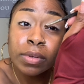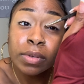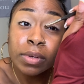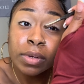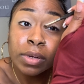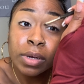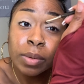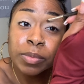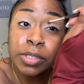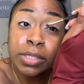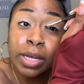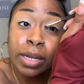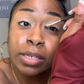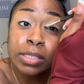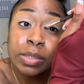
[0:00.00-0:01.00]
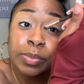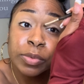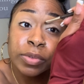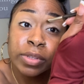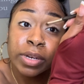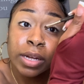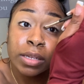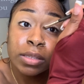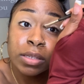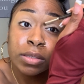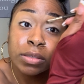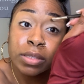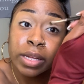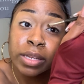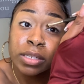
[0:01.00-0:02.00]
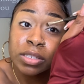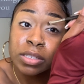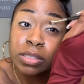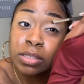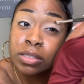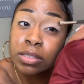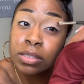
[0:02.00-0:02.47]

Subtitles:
And I'm just kind of smoothing out those edges.